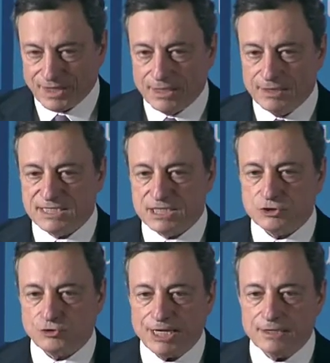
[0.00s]
the
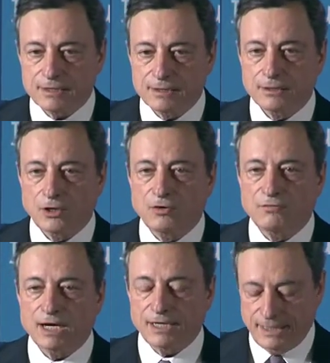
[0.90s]
strength
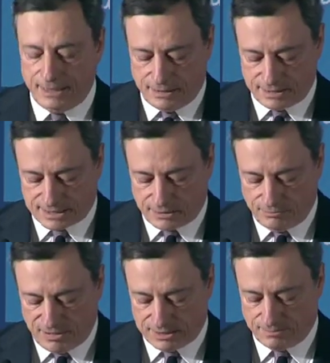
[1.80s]
of our leaders'
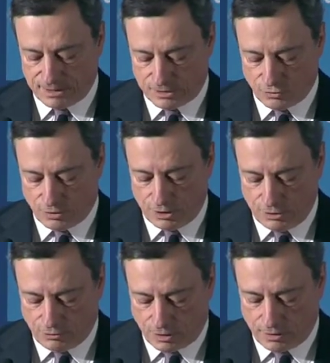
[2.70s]
commitment to the
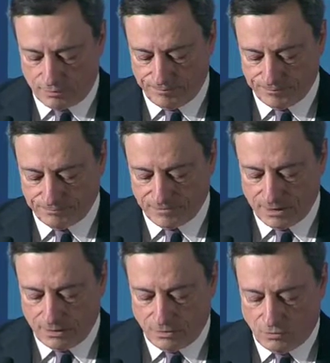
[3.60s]
euro,
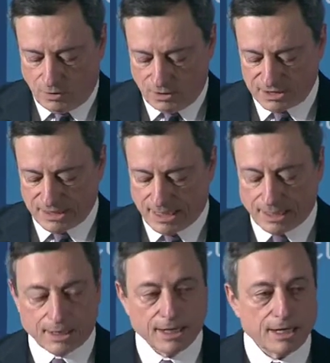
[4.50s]
was
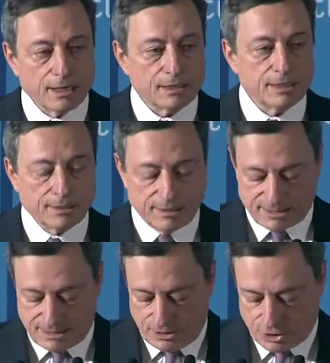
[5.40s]
their earlier
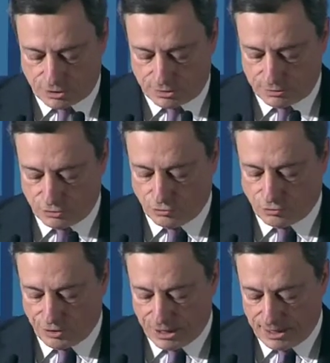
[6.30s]
decision to
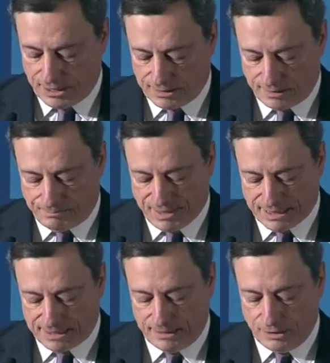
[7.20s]
create the
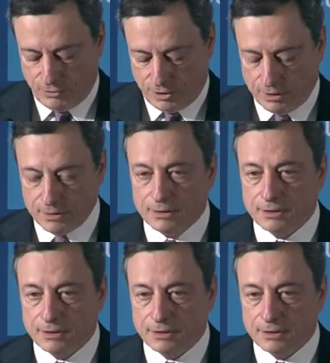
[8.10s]
banking union